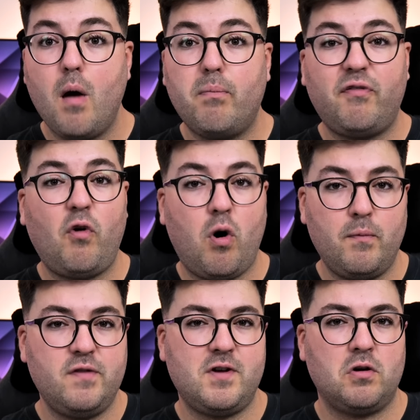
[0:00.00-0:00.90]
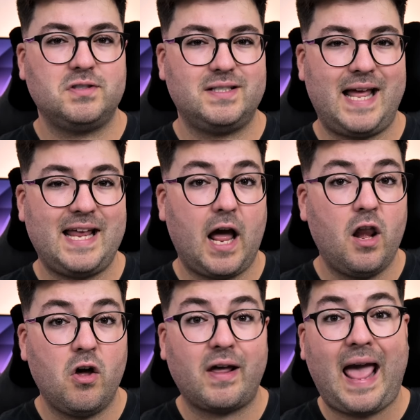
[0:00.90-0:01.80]
before moving on to take a
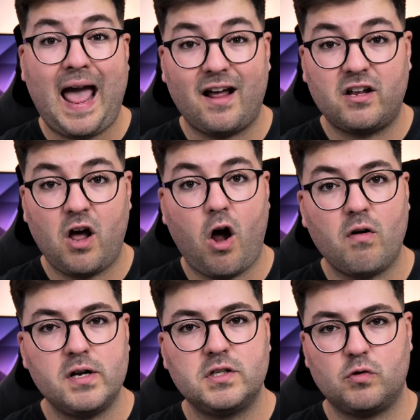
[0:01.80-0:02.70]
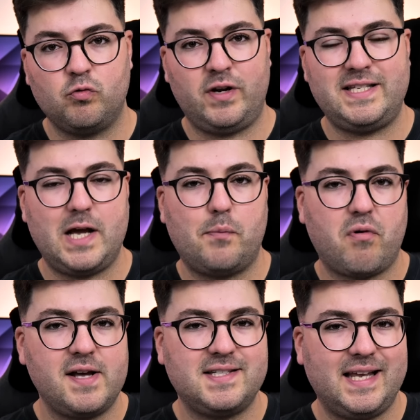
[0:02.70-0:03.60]
look at current retail
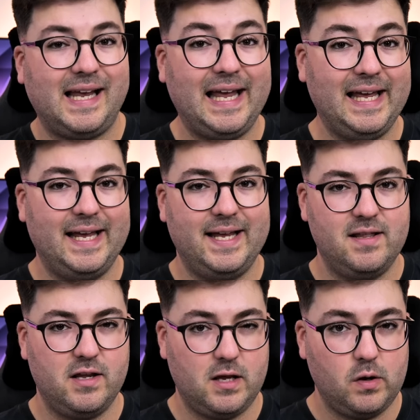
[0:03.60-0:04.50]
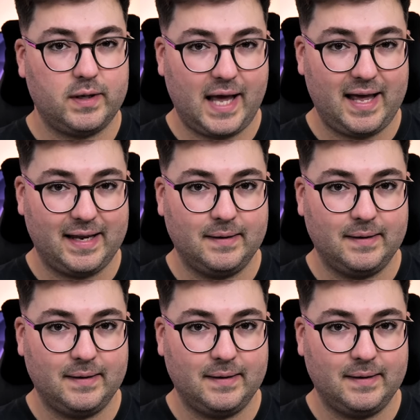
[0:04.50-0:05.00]
pricing here in the UK.